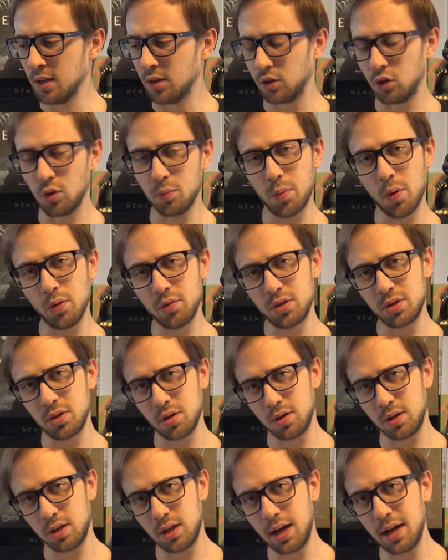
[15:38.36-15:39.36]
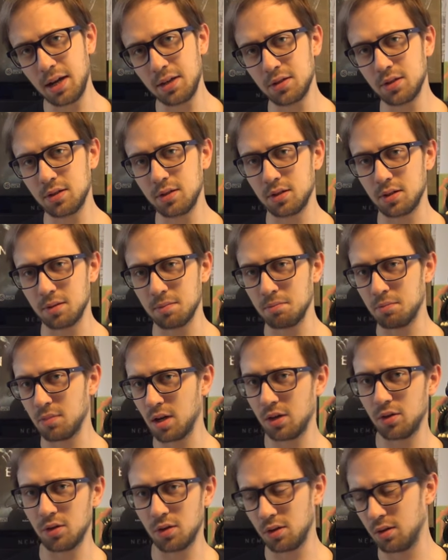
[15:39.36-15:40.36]
the components are nice,
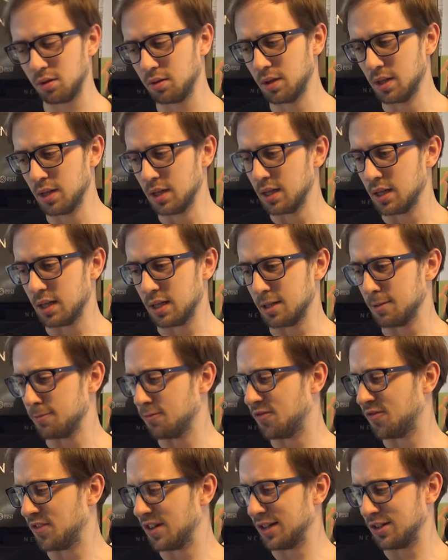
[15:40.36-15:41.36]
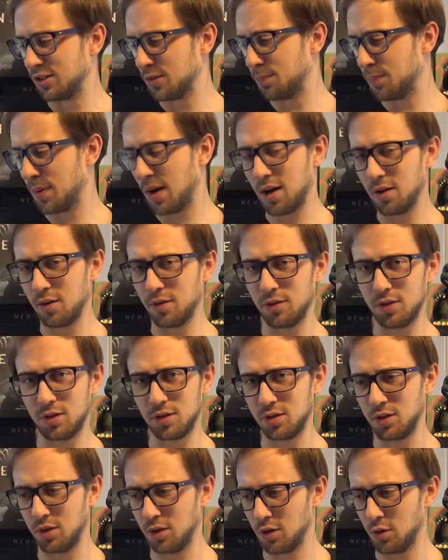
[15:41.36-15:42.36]
minor uh, things
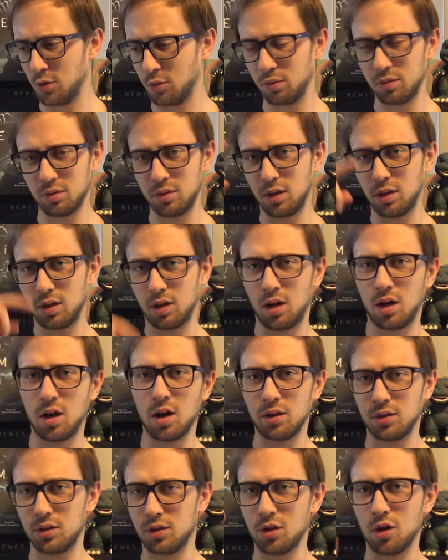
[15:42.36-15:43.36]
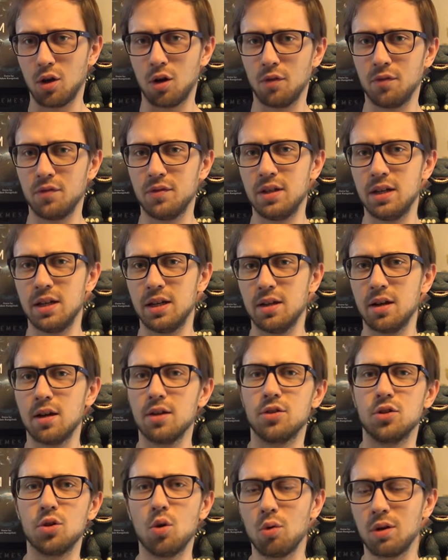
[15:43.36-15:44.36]
about, you know, the cut of the
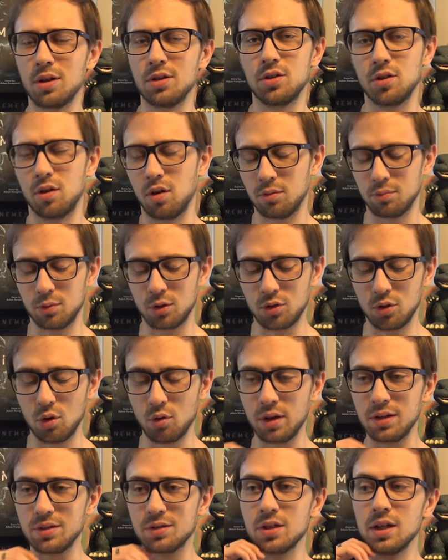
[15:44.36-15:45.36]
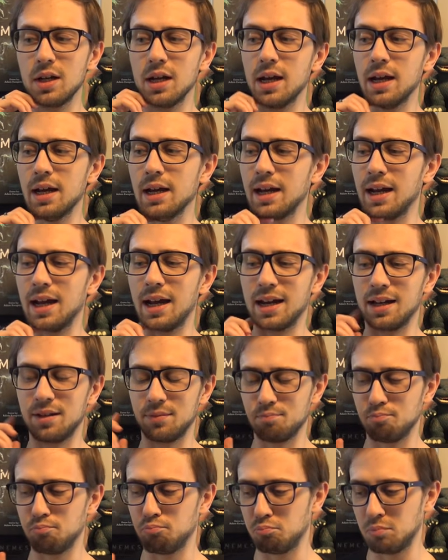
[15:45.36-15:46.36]
uh, tokens, the cardboard tokens,
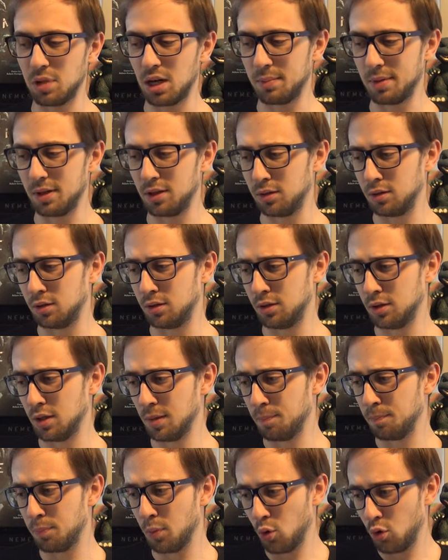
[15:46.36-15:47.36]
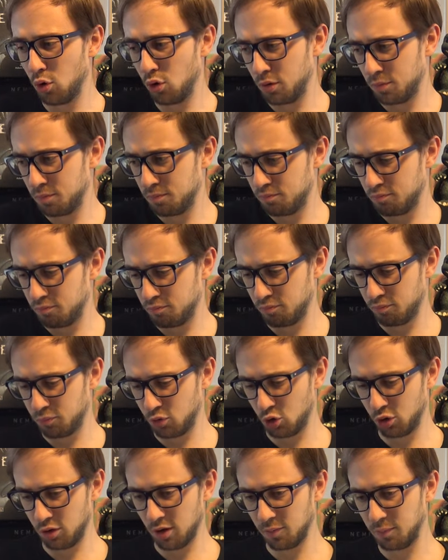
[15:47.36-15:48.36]
and maybe the board
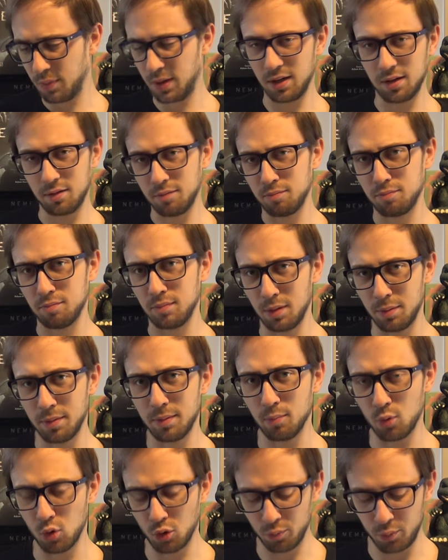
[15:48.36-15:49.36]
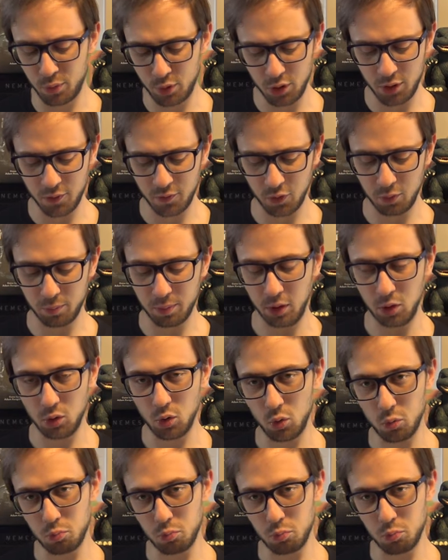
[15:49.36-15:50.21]
should have been a little bit more beautiful, but